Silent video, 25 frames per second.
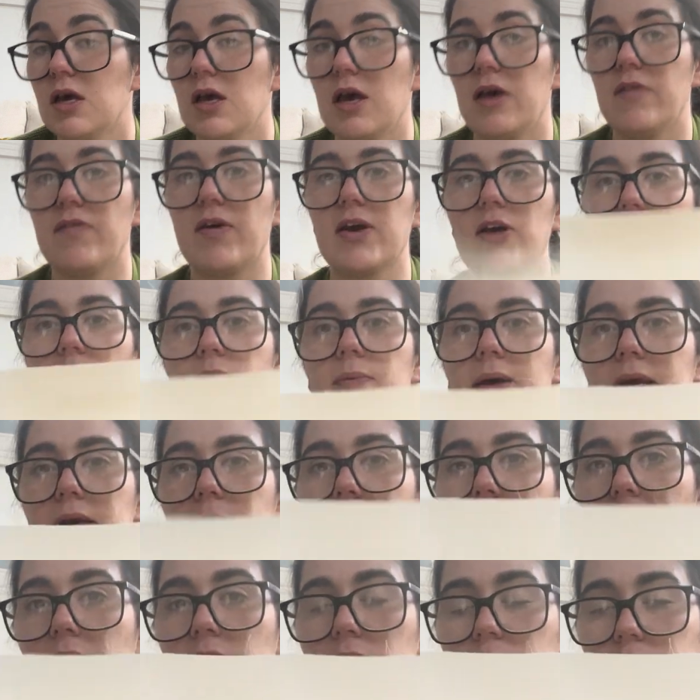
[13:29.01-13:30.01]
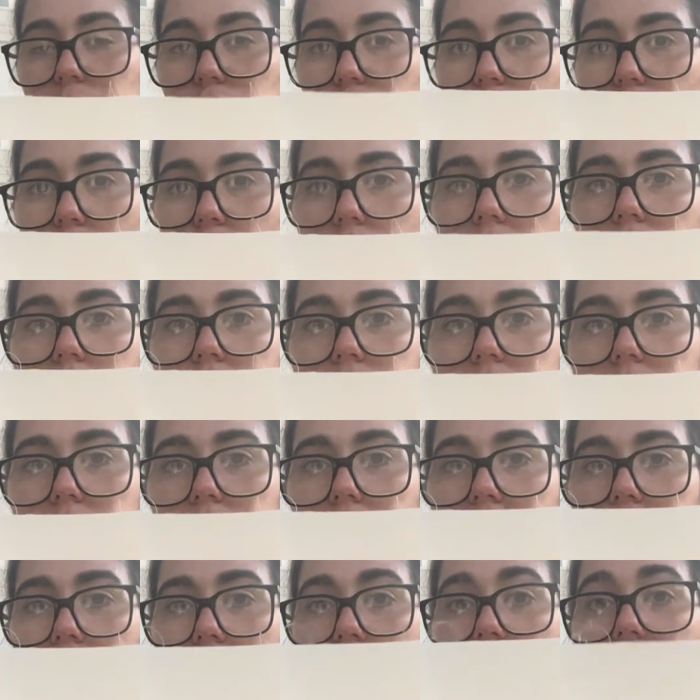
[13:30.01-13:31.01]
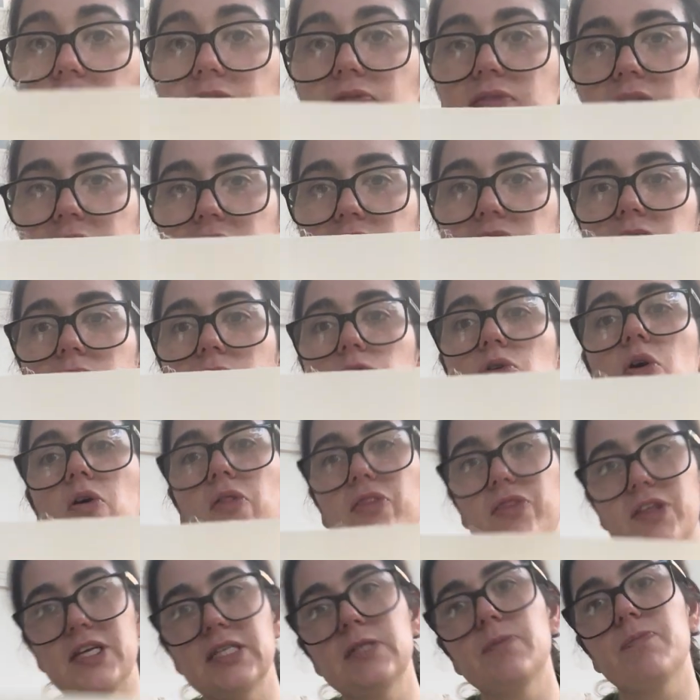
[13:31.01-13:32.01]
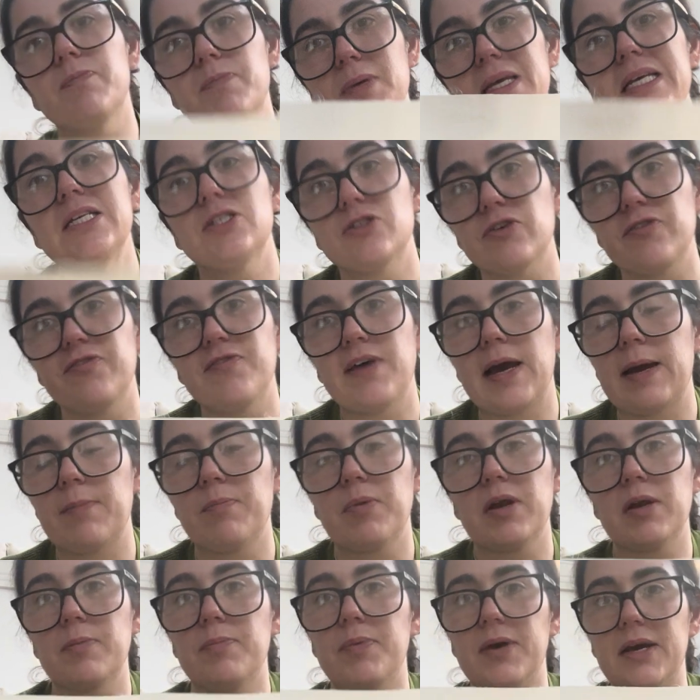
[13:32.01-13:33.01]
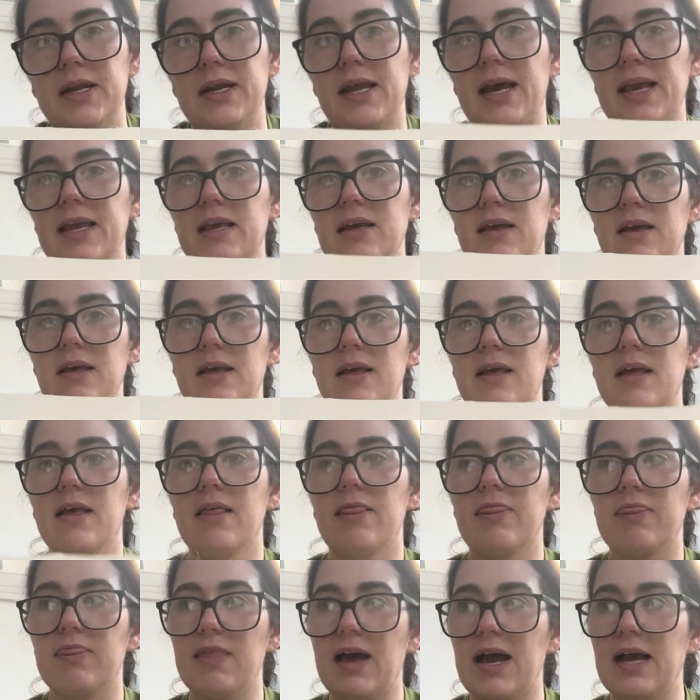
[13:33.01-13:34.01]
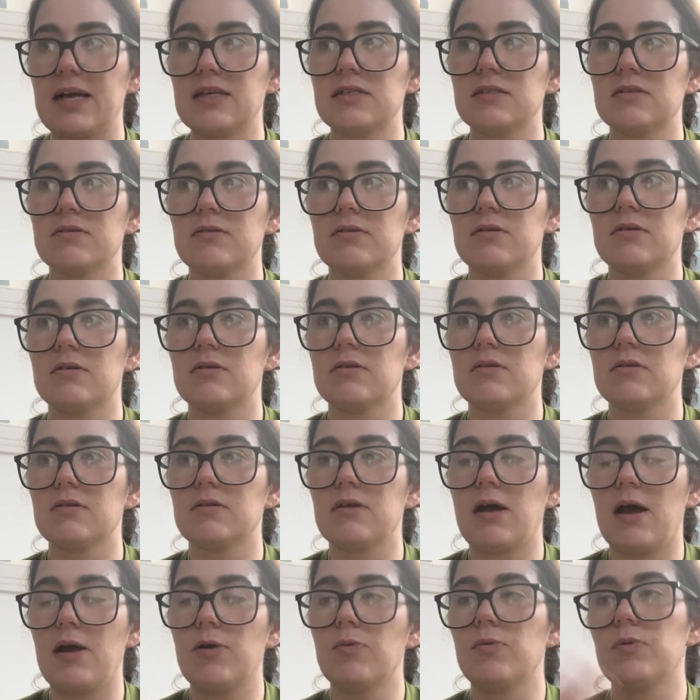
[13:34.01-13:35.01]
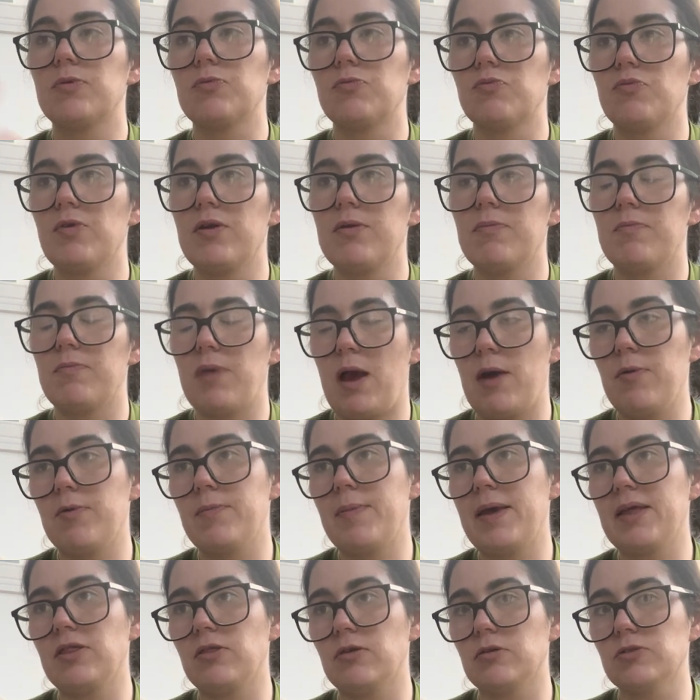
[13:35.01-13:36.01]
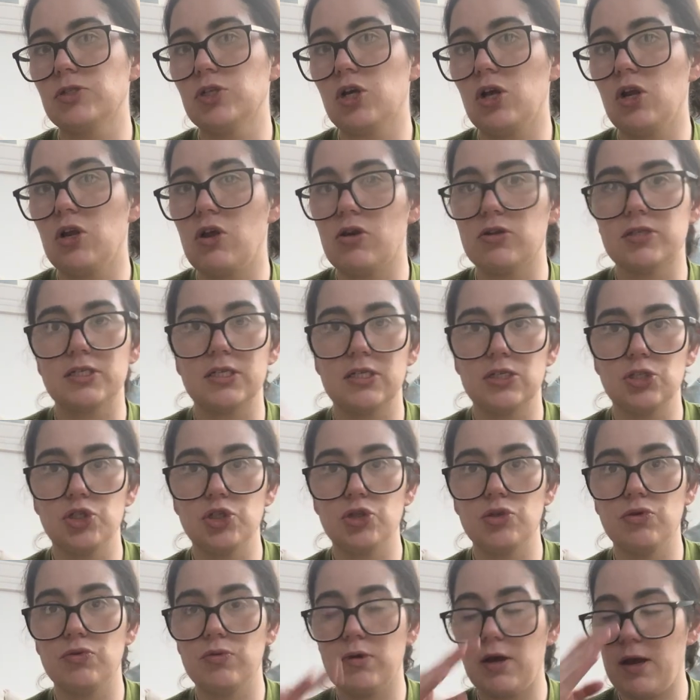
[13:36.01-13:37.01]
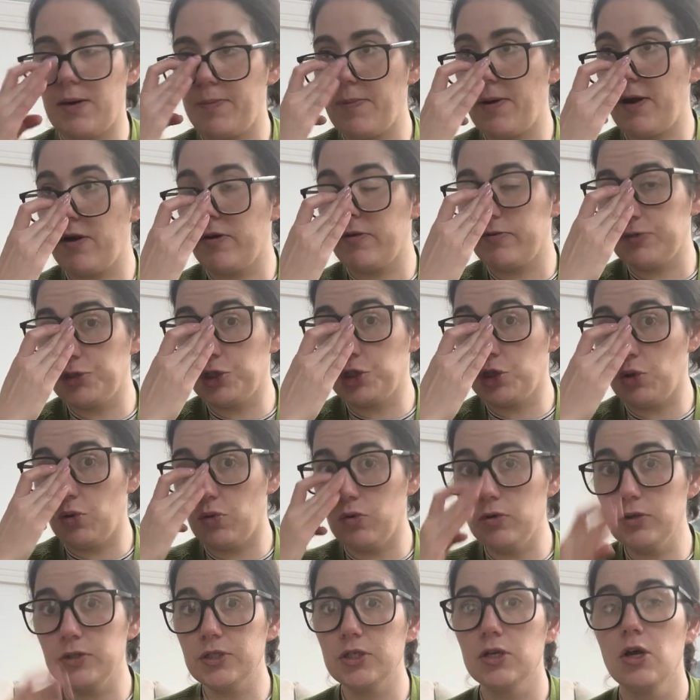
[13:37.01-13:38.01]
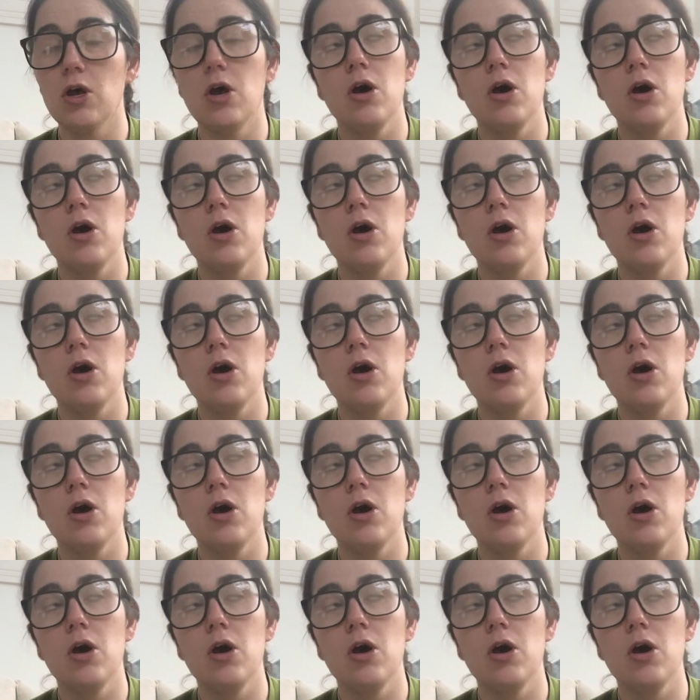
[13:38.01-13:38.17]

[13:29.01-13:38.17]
If I could make a pair of shorts out of this, not this piece of fabric, but like that, I would make those culottes into a pair of shorts,